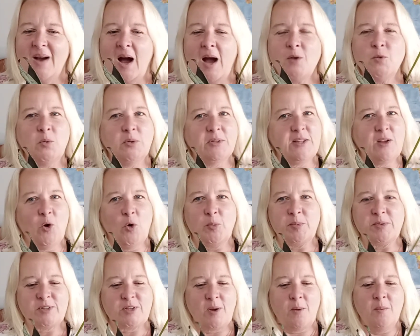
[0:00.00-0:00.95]
I really
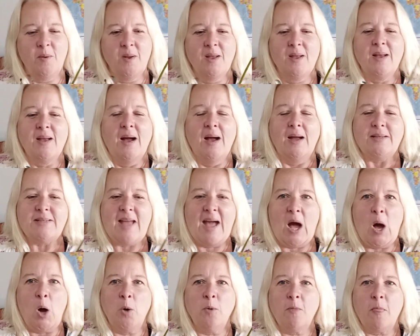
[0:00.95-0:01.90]
hope so.
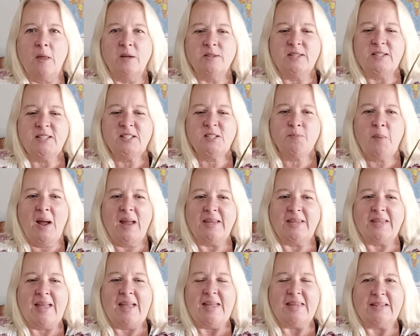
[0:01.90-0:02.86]
Now, this
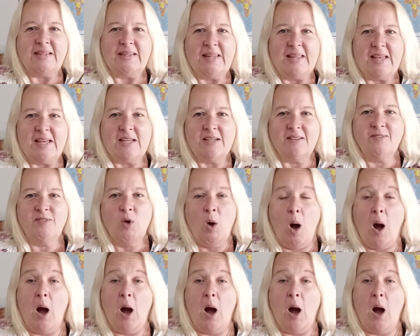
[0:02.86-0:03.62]
spike can live,